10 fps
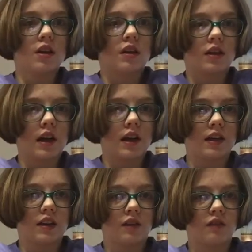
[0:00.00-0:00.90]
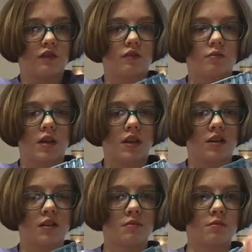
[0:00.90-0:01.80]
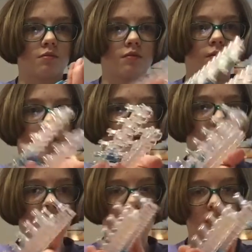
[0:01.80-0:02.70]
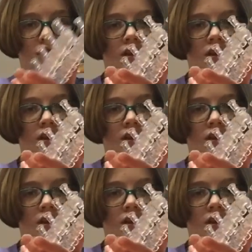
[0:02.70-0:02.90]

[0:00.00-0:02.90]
that I have made it myself.